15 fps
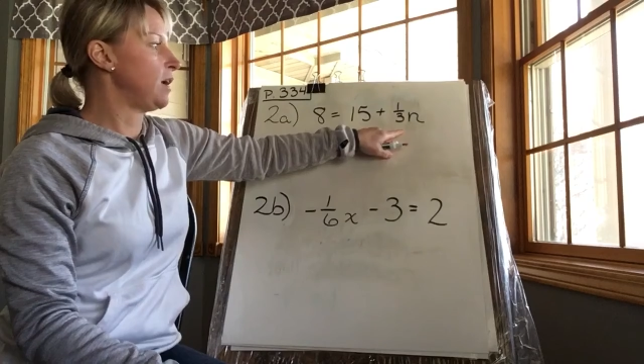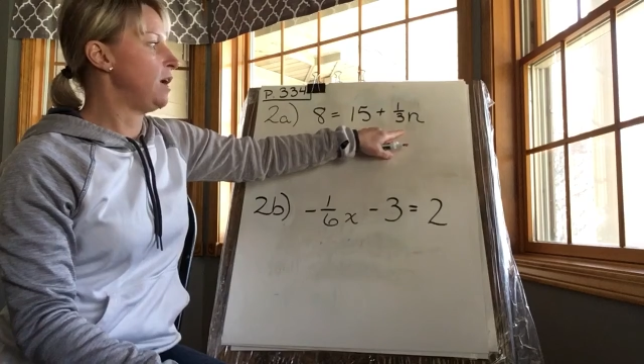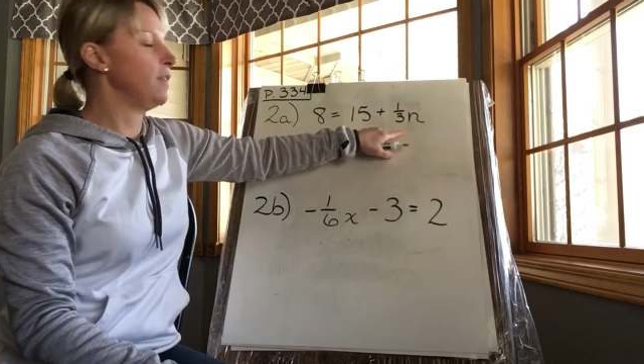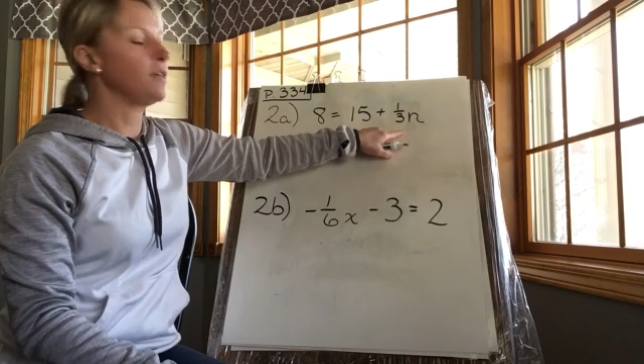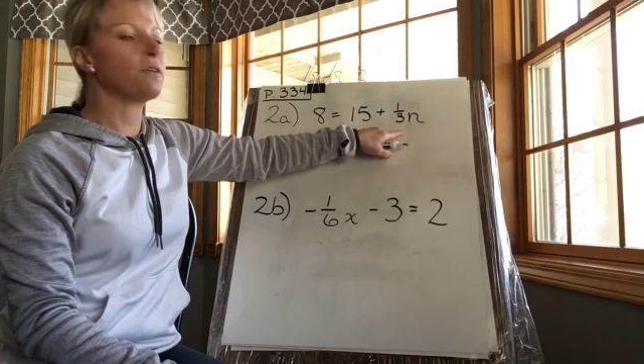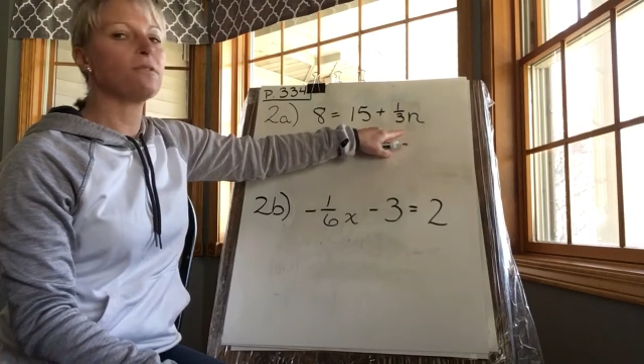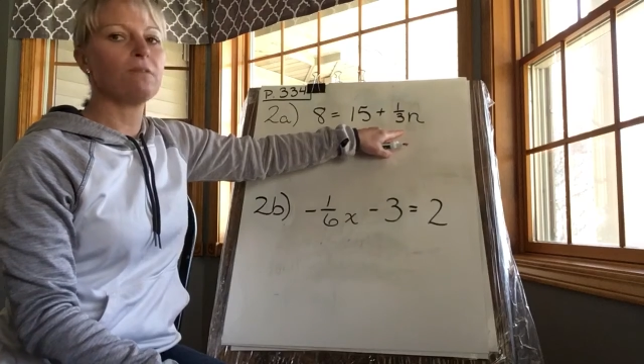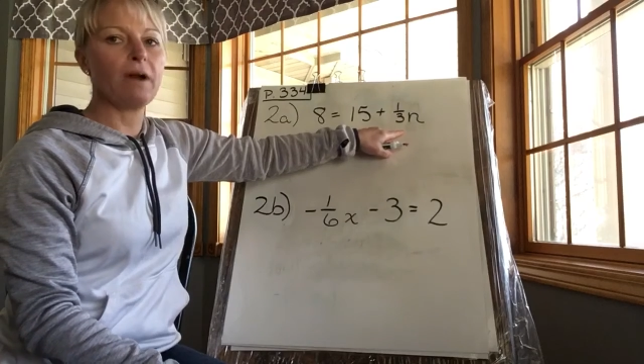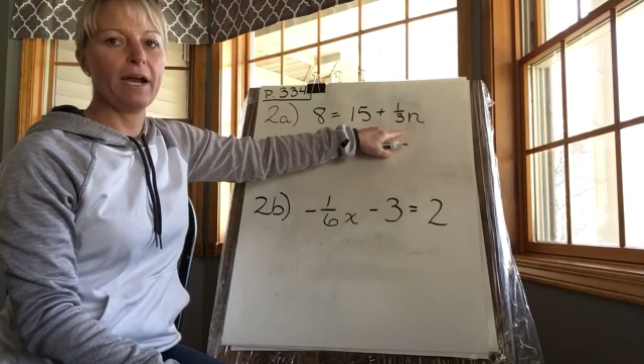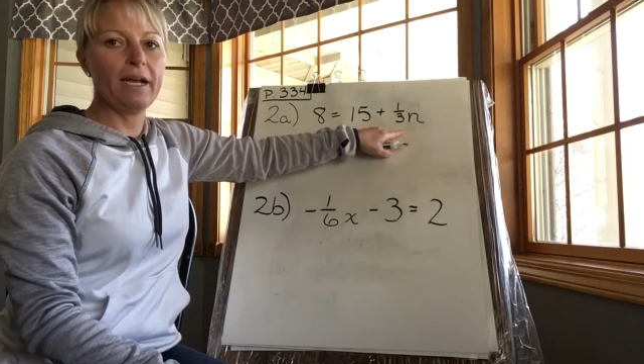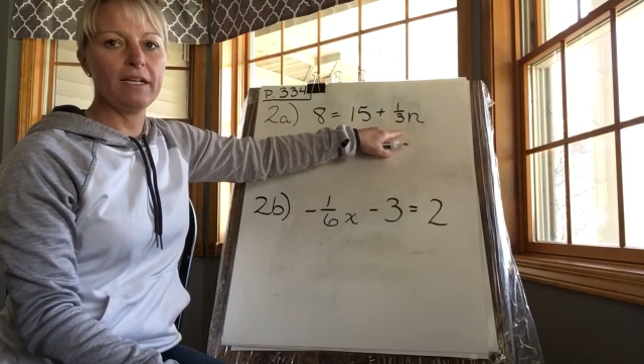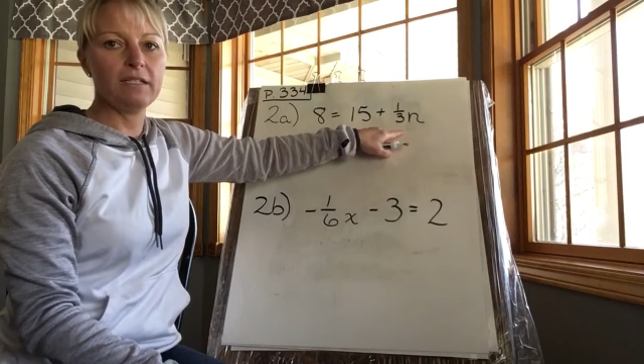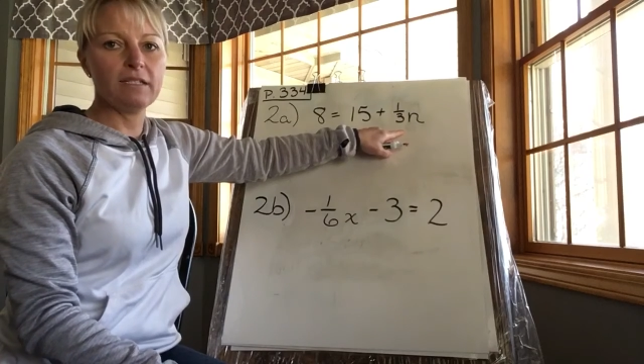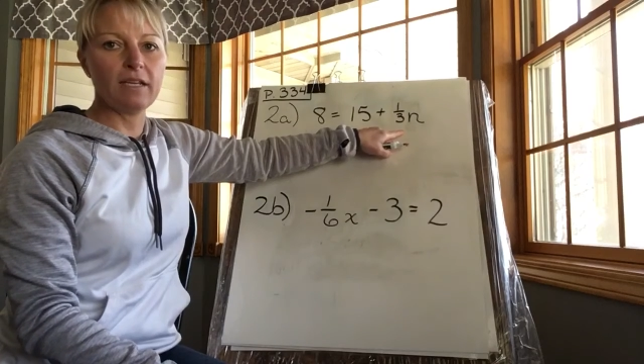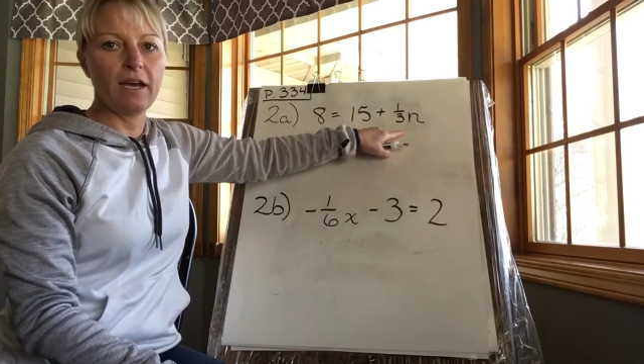on the
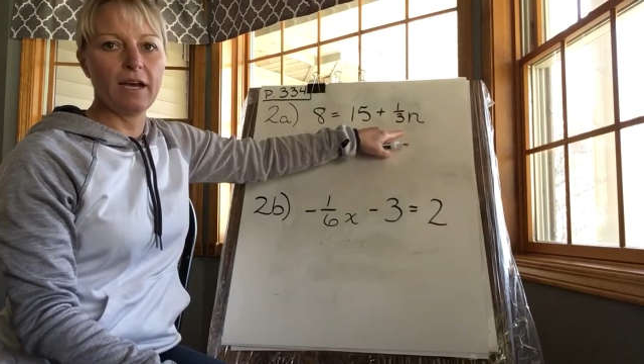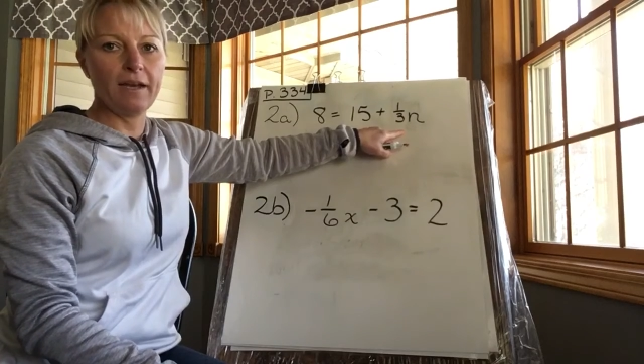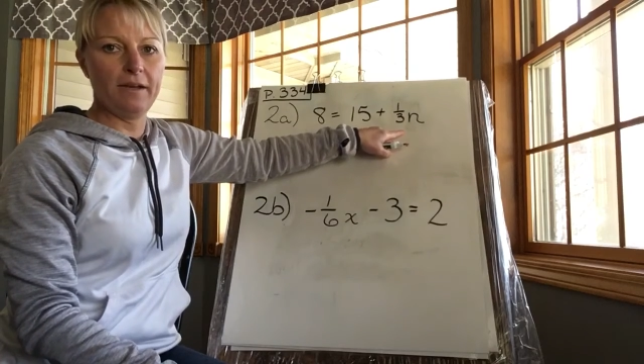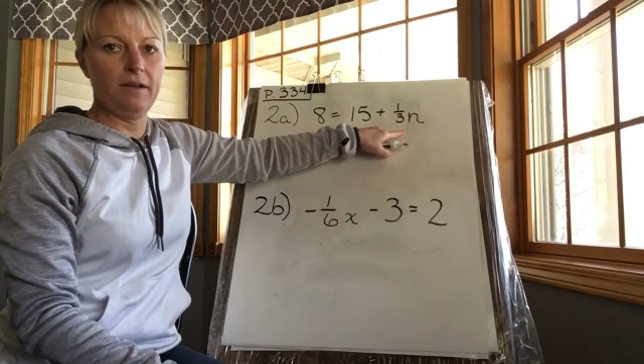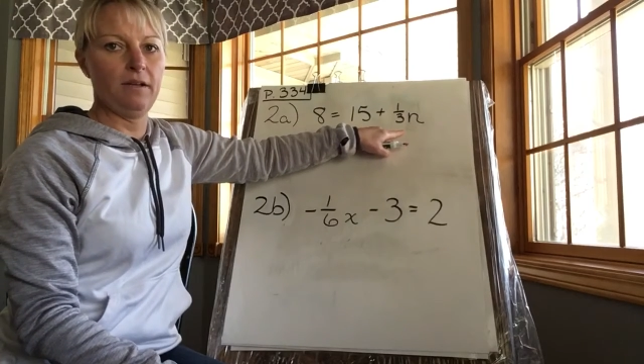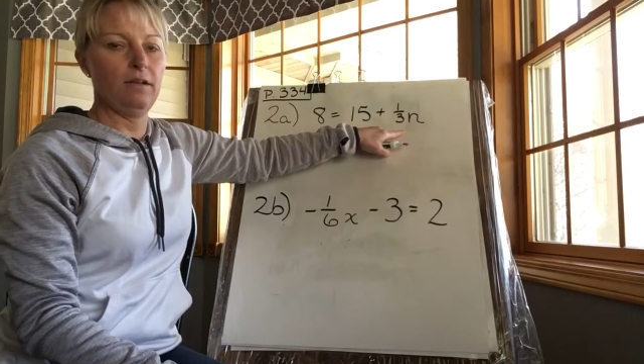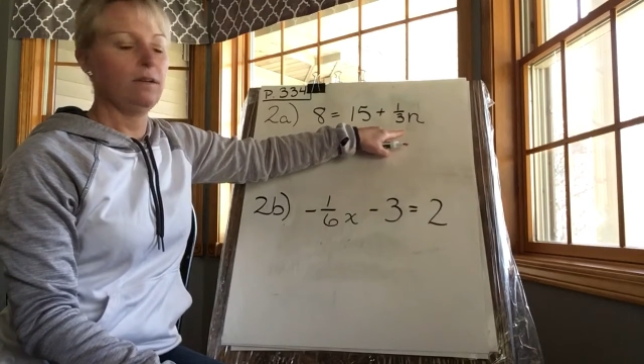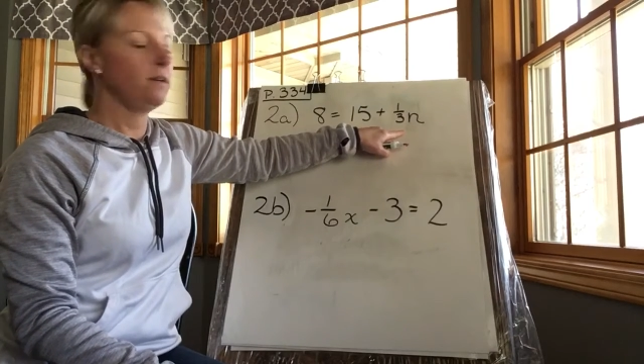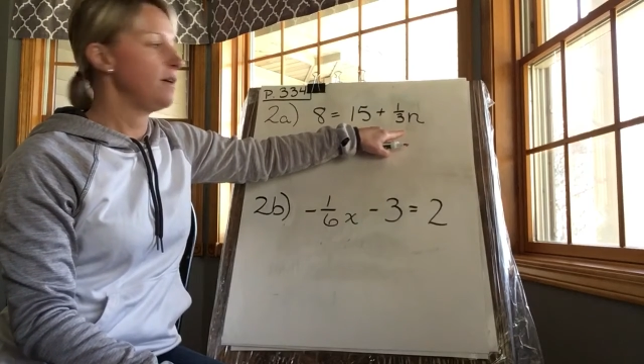right side